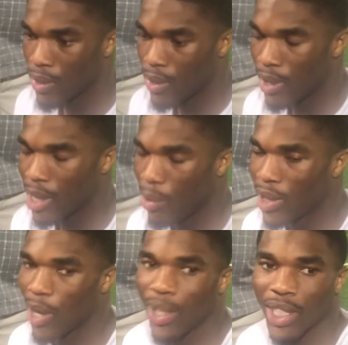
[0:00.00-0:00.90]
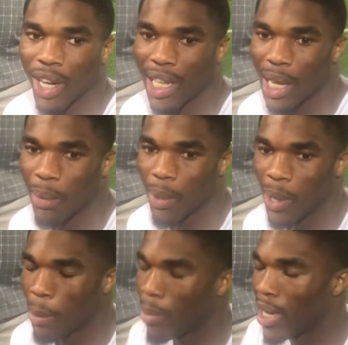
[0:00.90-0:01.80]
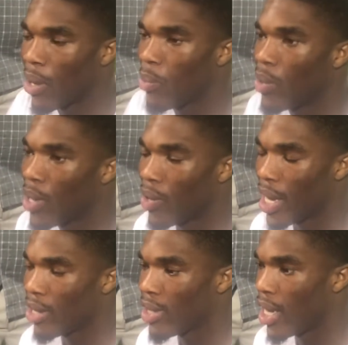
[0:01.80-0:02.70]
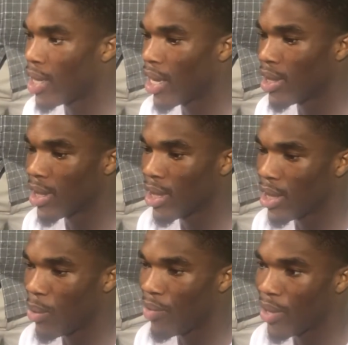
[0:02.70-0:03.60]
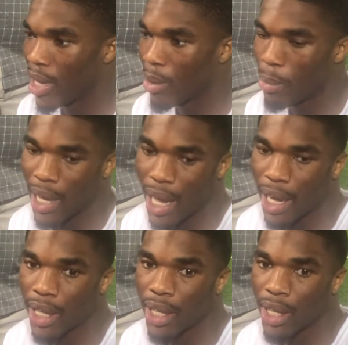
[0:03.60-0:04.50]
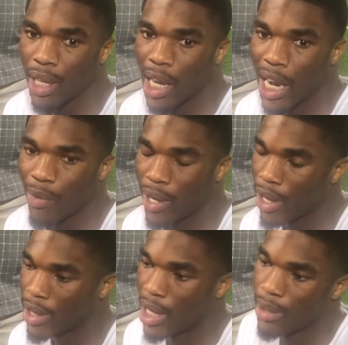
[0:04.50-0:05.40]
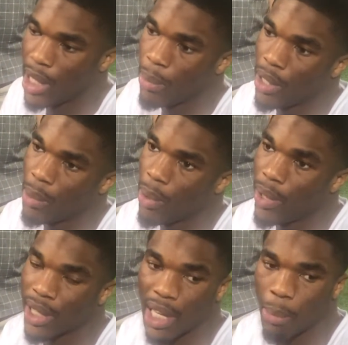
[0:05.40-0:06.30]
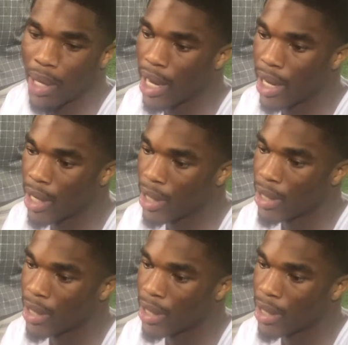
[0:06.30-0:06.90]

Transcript: Yeah, we saw that. But, like, we don't really entertain that just because we feel like we're BIA. Everyone else claims DBU, but we just claim BIA.